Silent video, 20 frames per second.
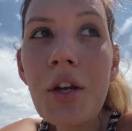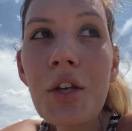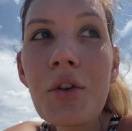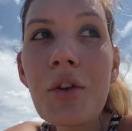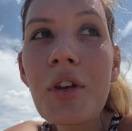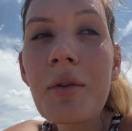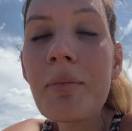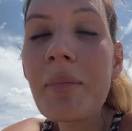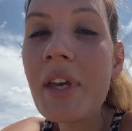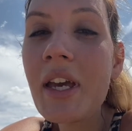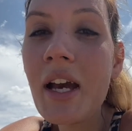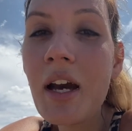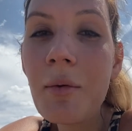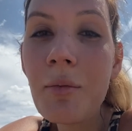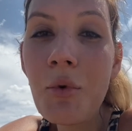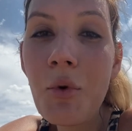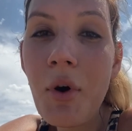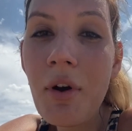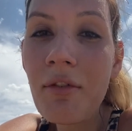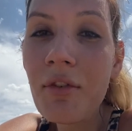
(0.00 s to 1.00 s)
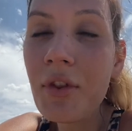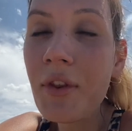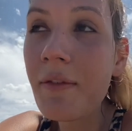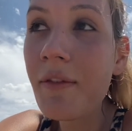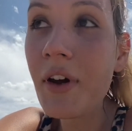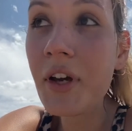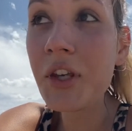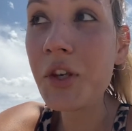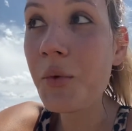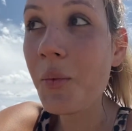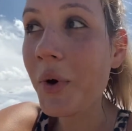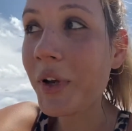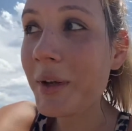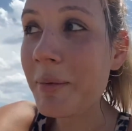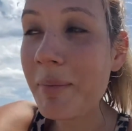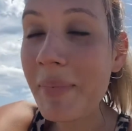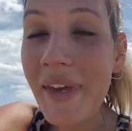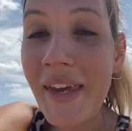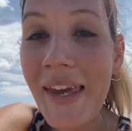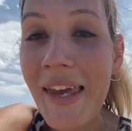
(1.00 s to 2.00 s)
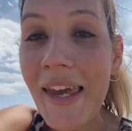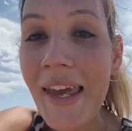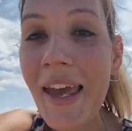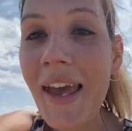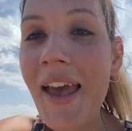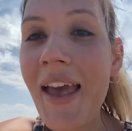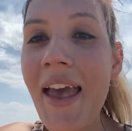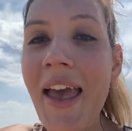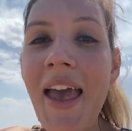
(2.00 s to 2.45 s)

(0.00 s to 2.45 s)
you can become whoever the fuck you want to be.